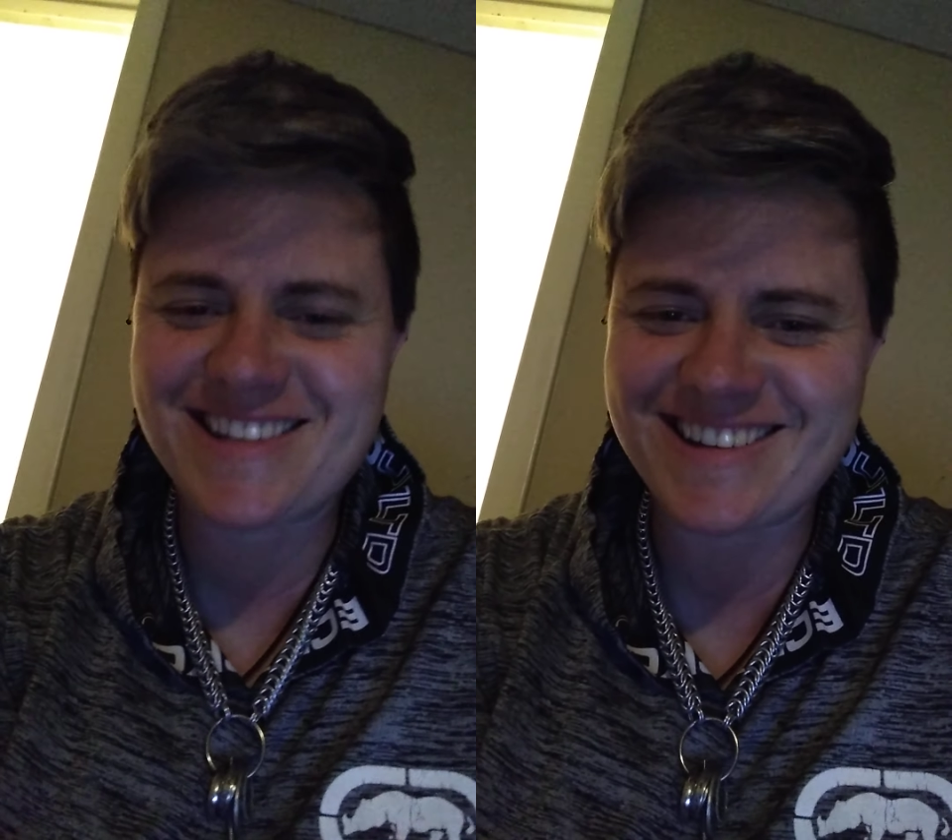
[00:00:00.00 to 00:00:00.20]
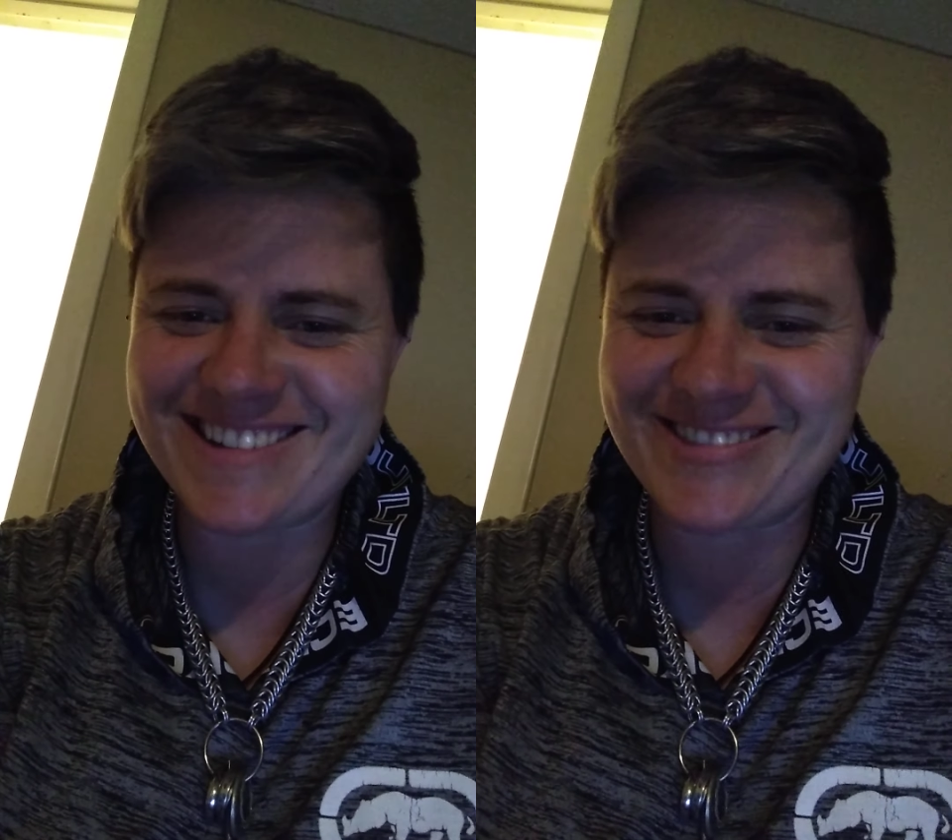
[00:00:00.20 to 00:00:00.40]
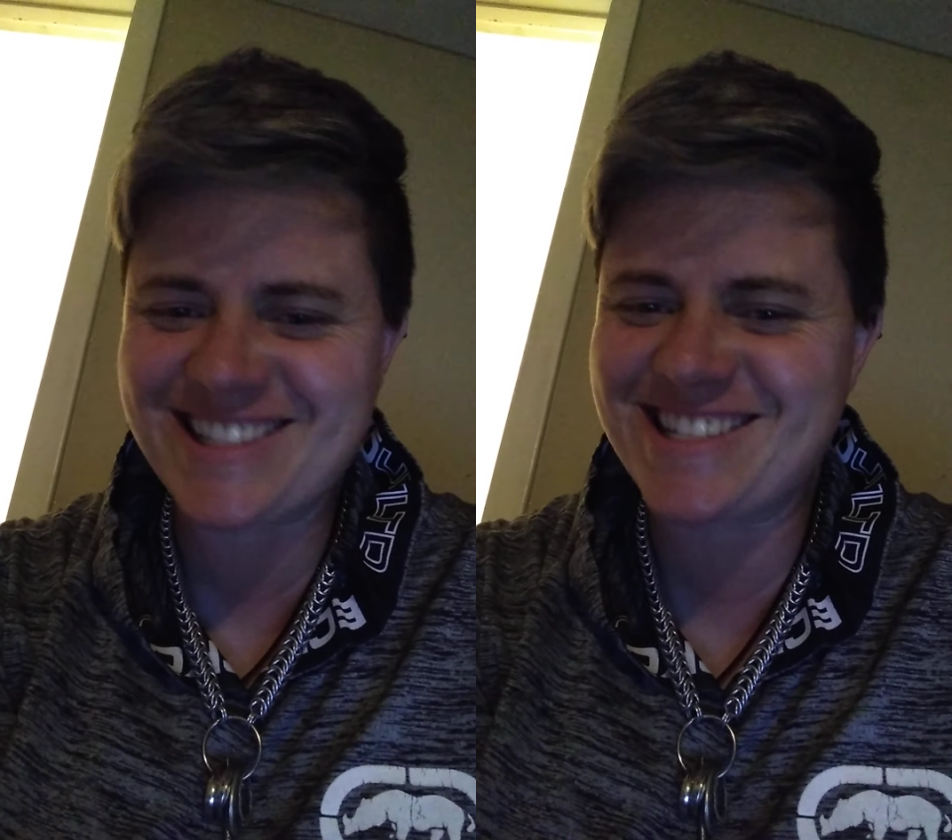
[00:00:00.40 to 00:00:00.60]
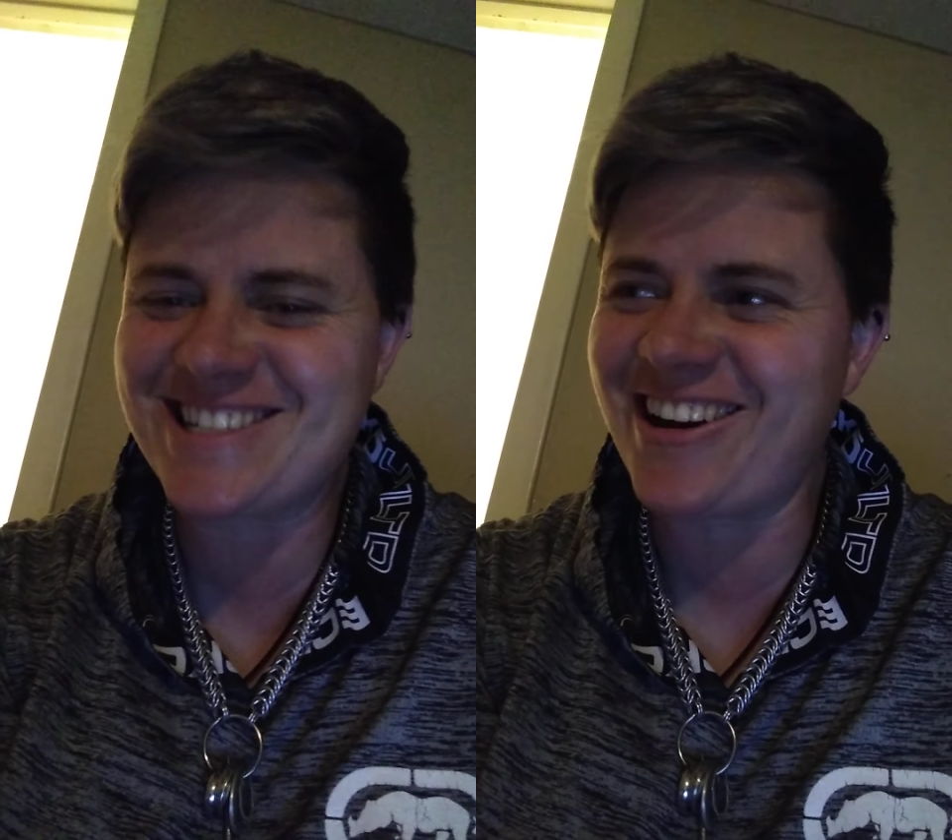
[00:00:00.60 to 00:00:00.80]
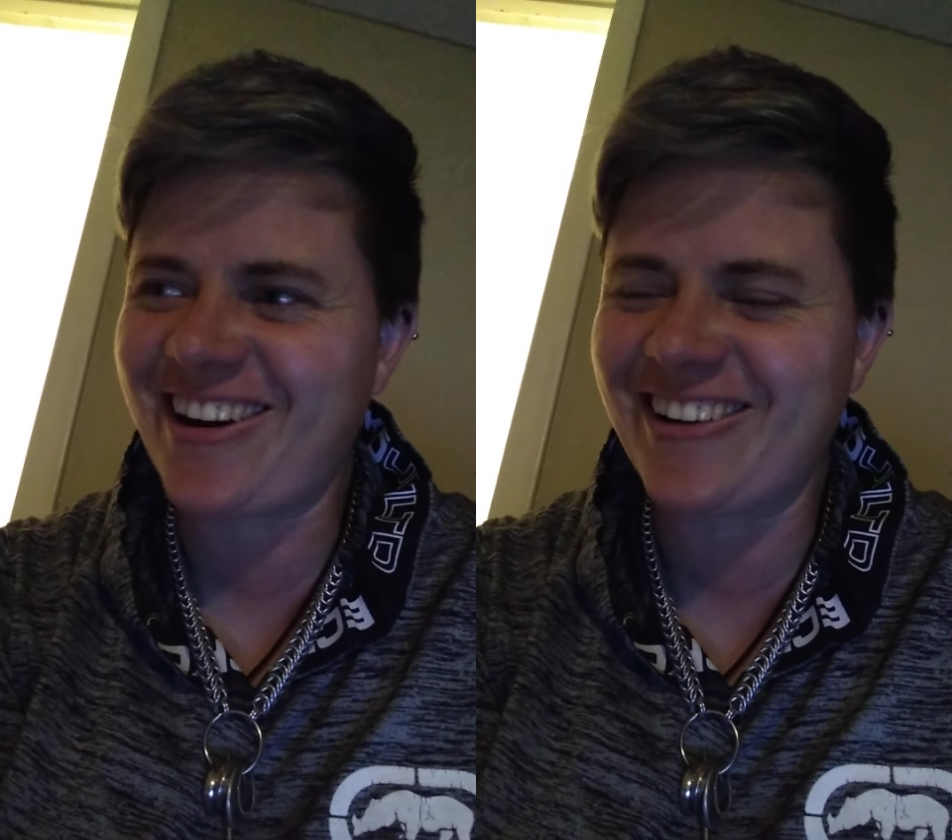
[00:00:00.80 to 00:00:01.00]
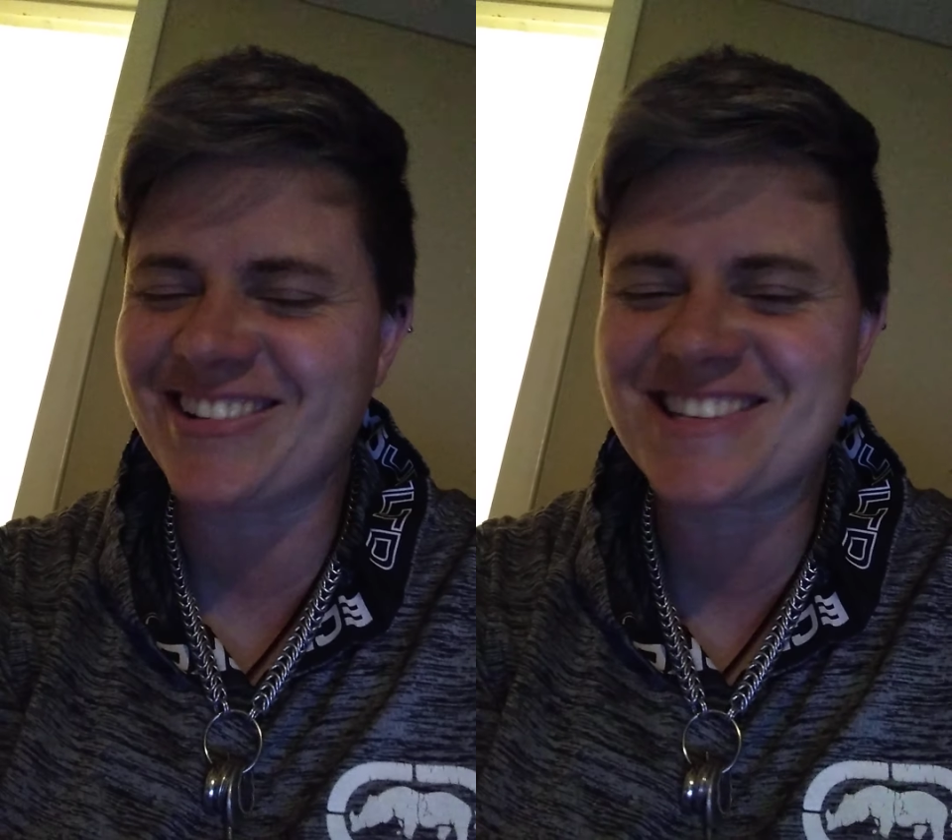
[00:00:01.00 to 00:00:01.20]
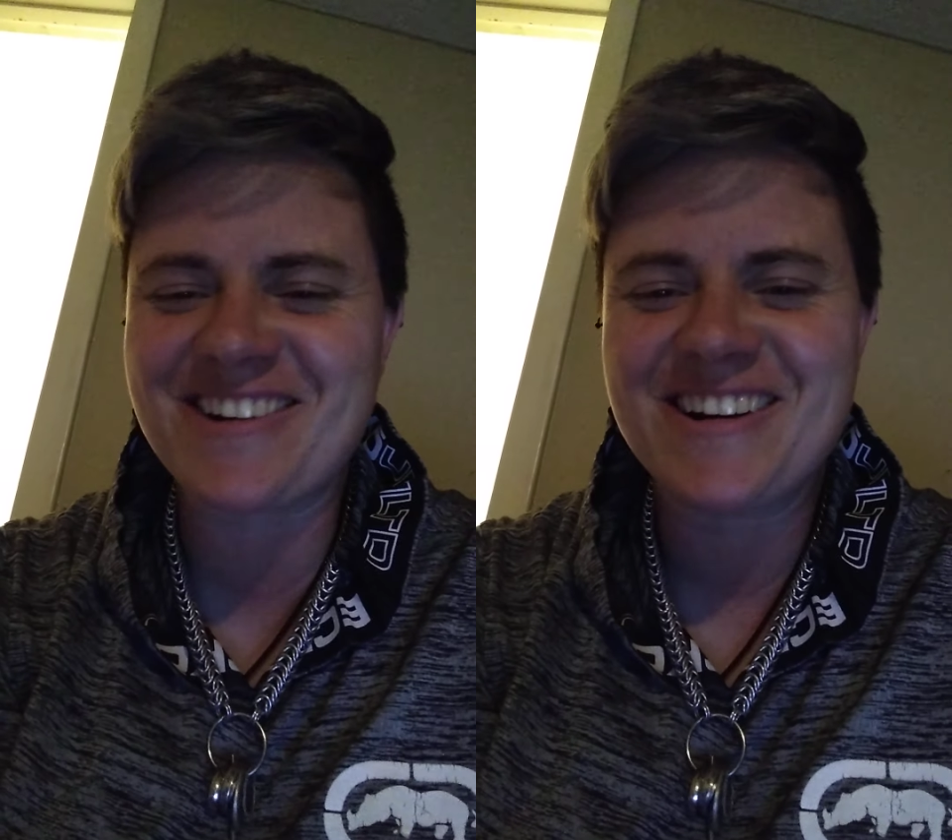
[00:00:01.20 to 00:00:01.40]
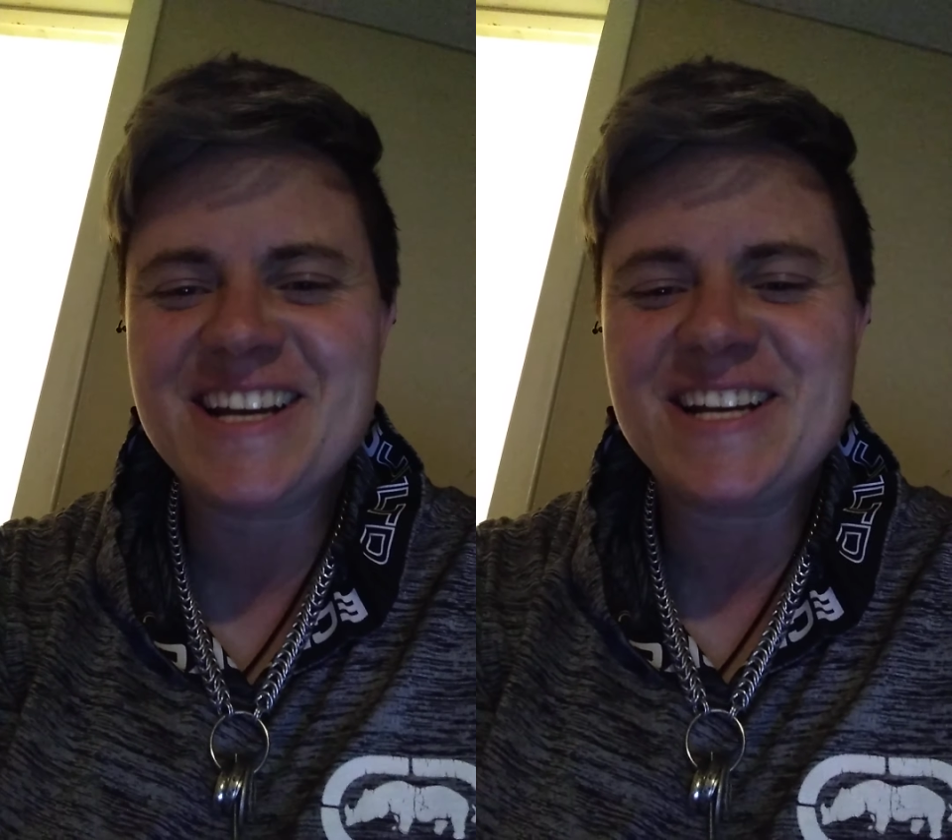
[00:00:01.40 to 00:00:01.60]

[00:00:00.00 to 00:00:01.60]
to talk also.